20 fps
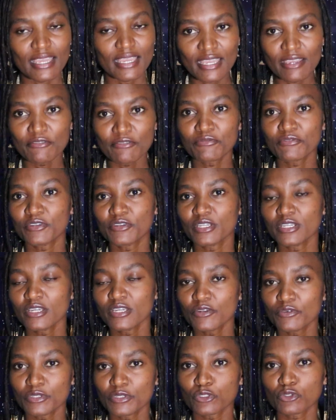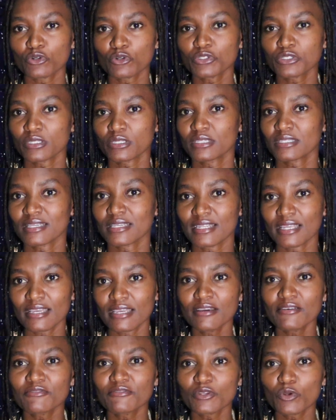every resources and
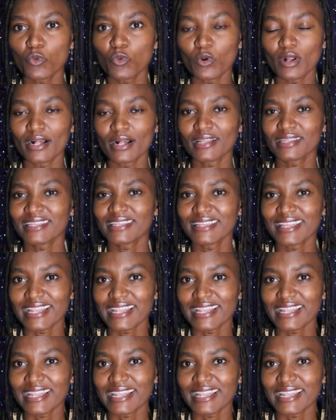every wealth,